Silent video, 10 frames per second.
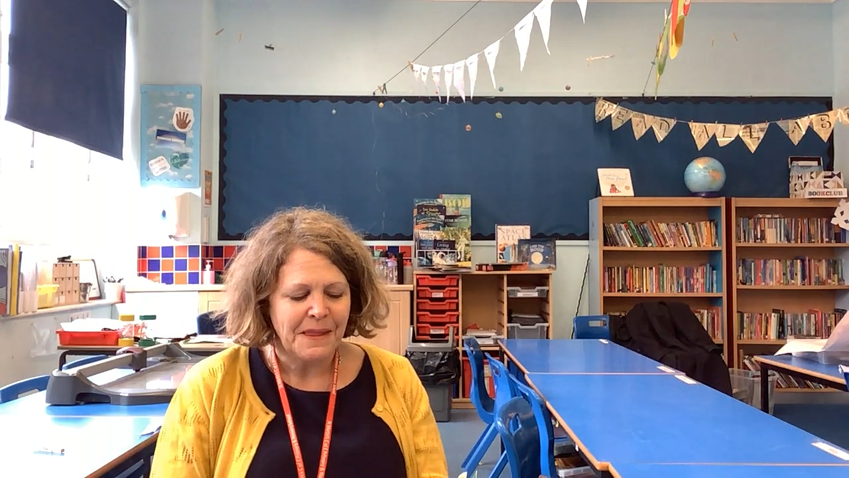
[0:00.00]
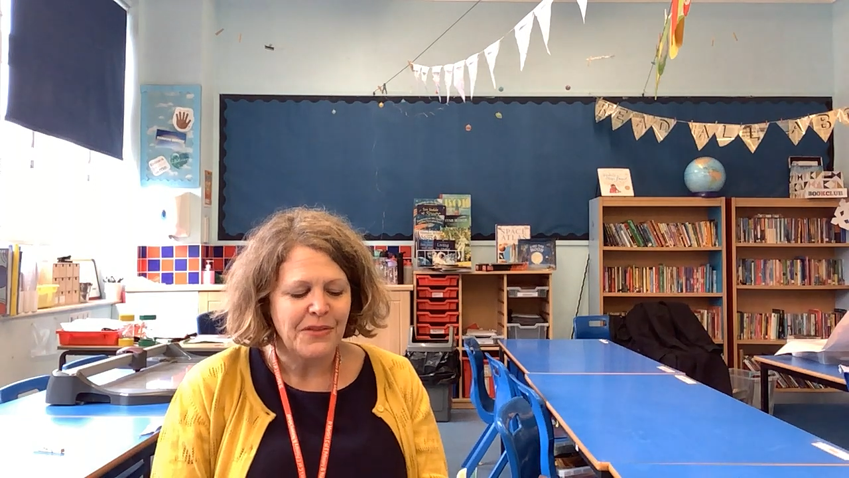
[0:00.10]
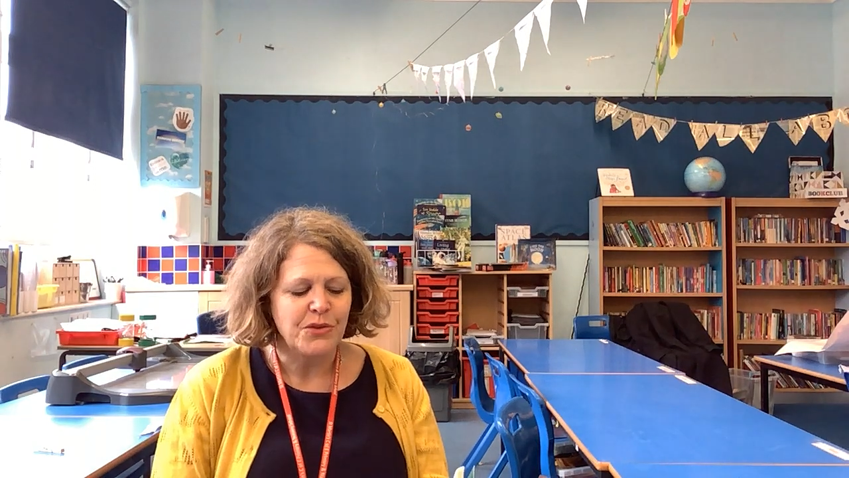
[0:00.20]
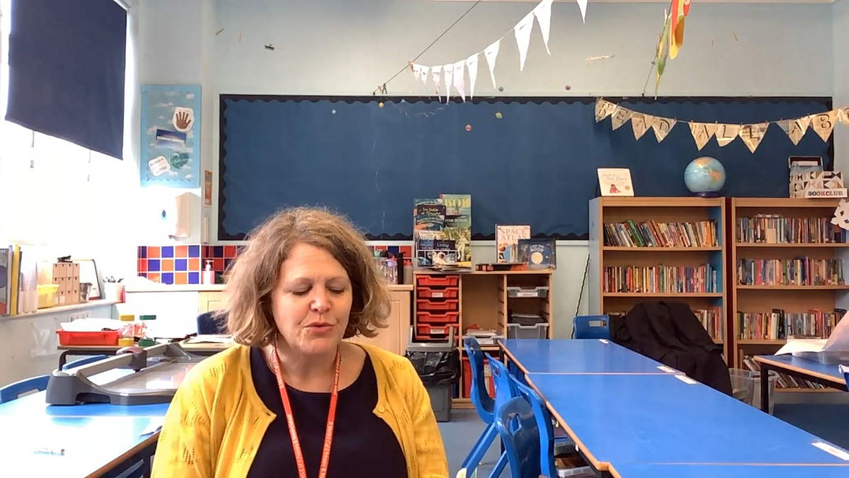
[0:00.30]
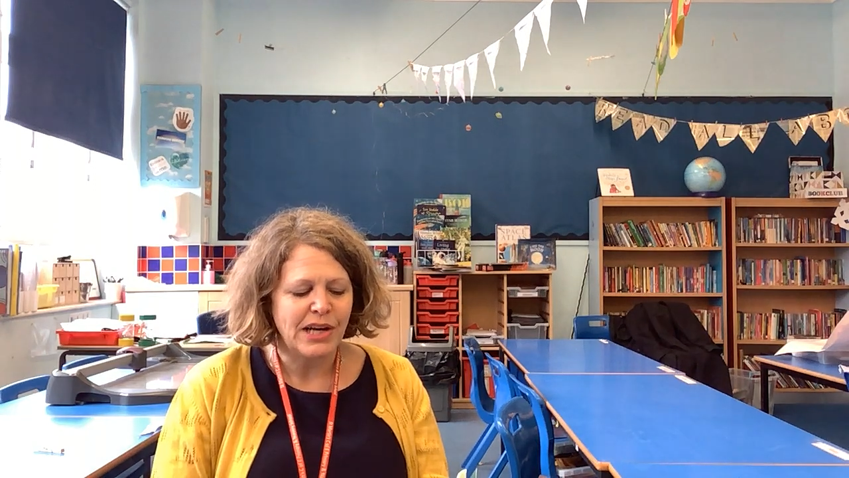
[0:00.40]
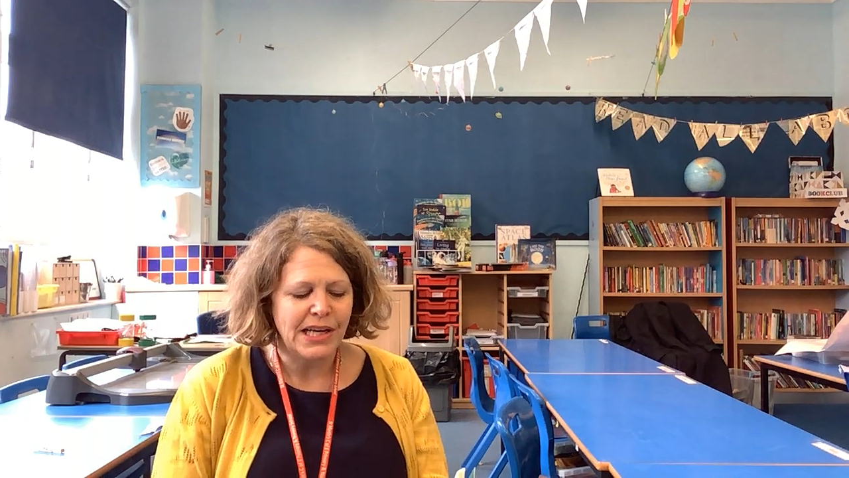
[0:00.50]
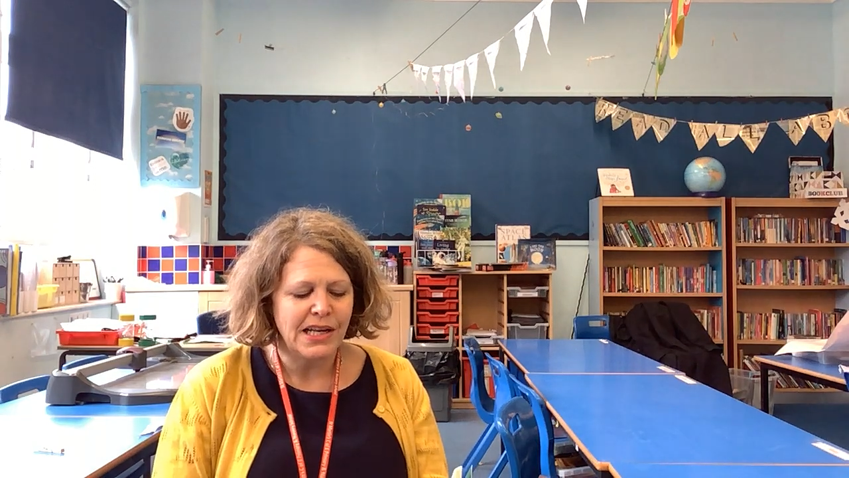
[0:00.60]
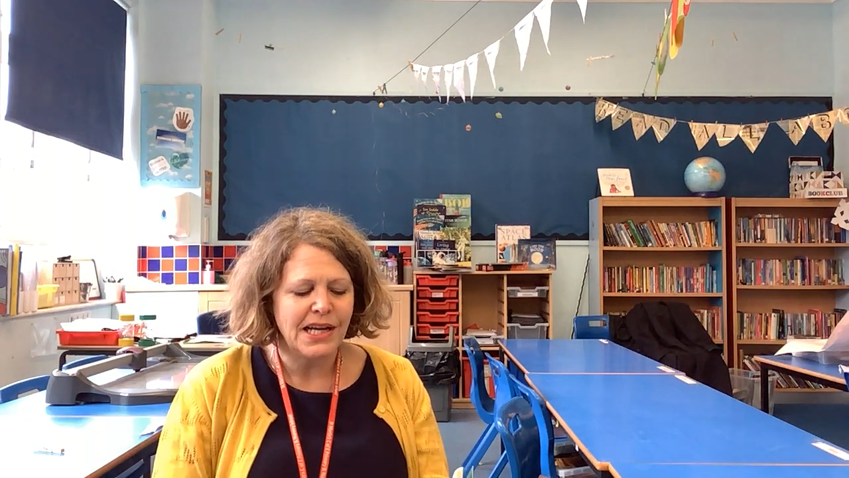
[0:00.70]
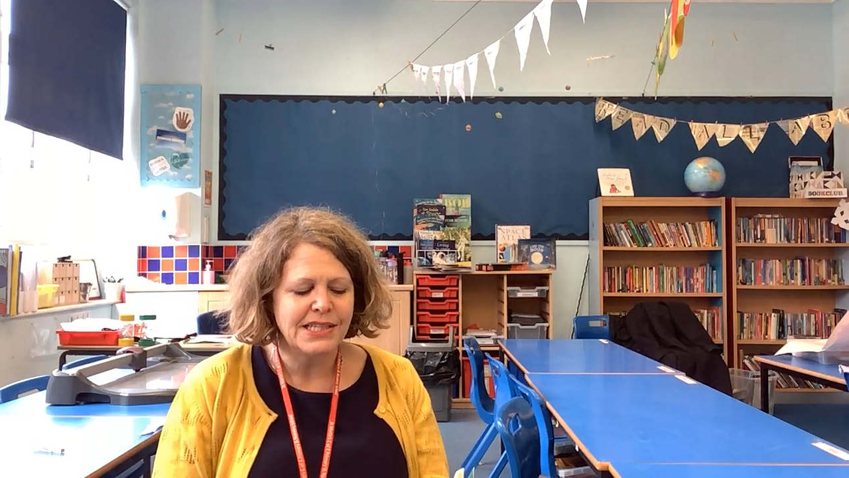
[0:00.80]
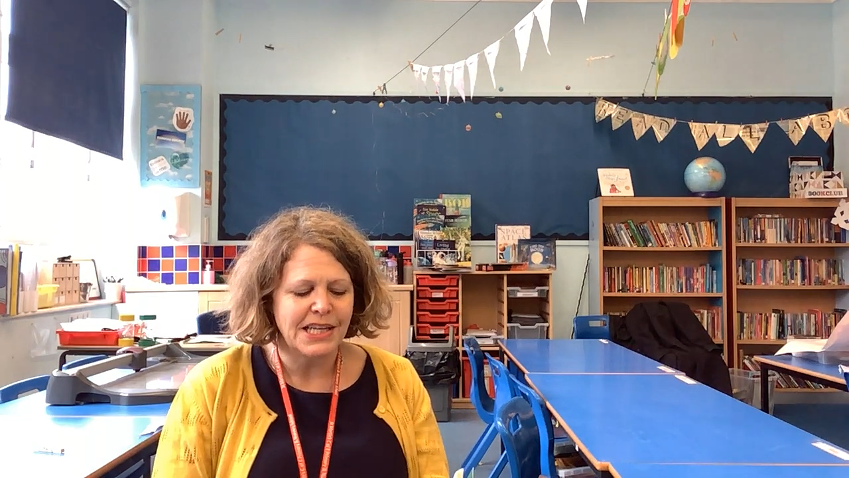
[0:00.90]
The
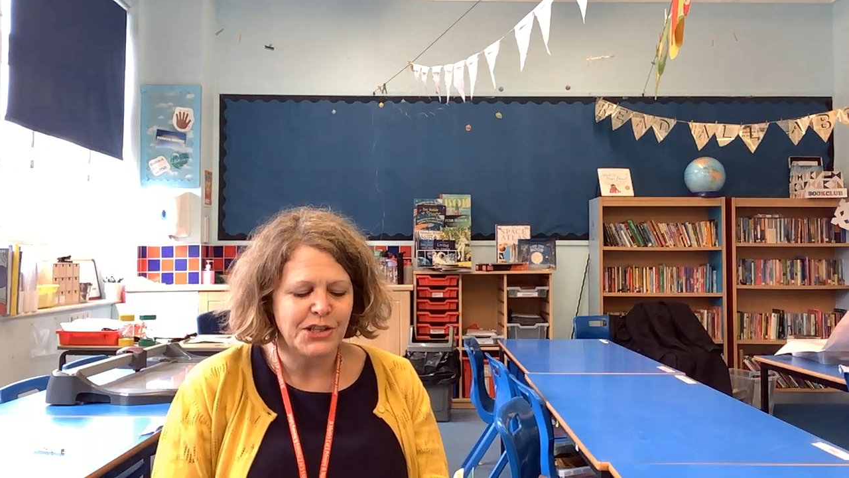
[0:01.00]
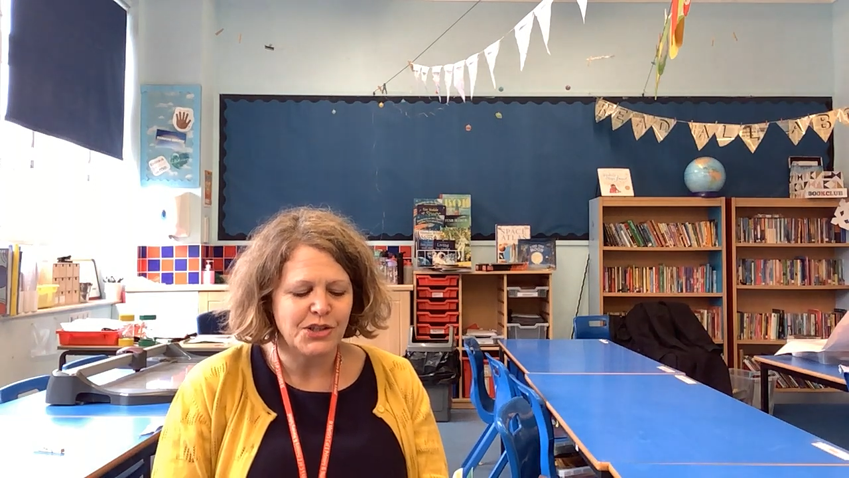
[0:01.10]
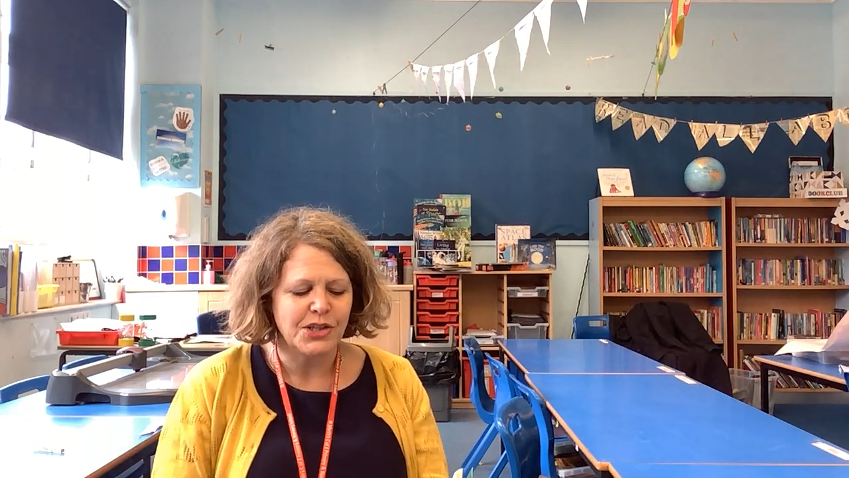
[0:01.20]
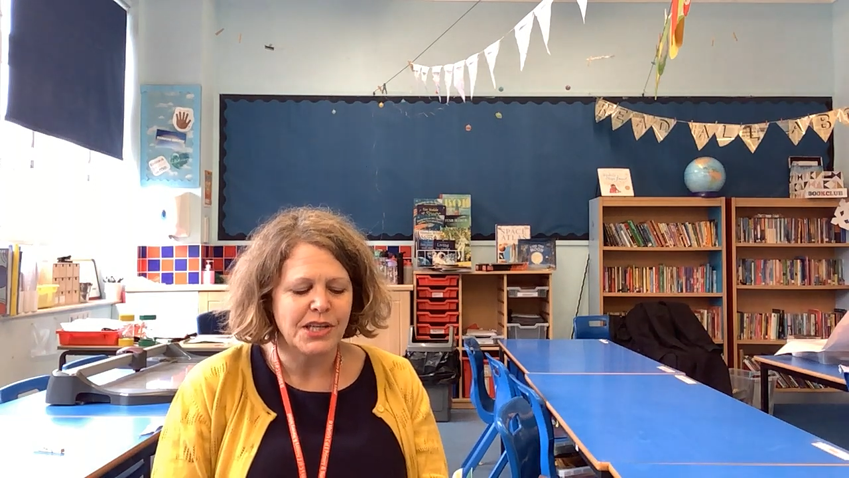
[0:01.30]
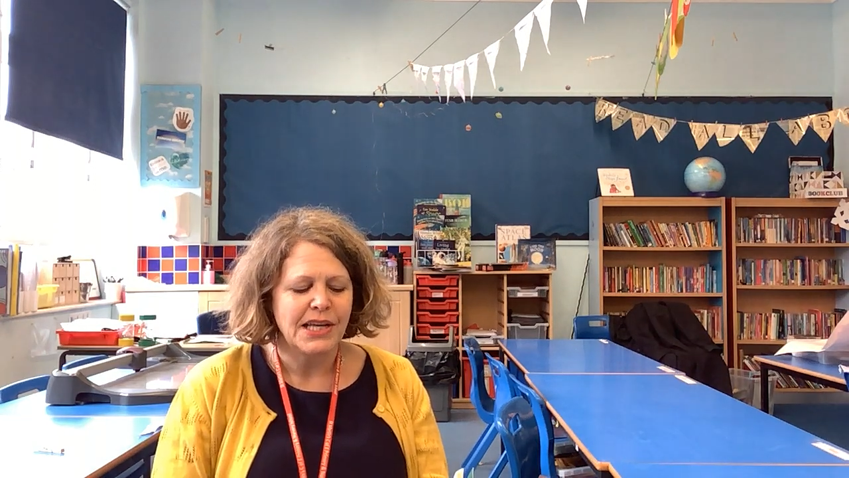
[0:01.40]
realization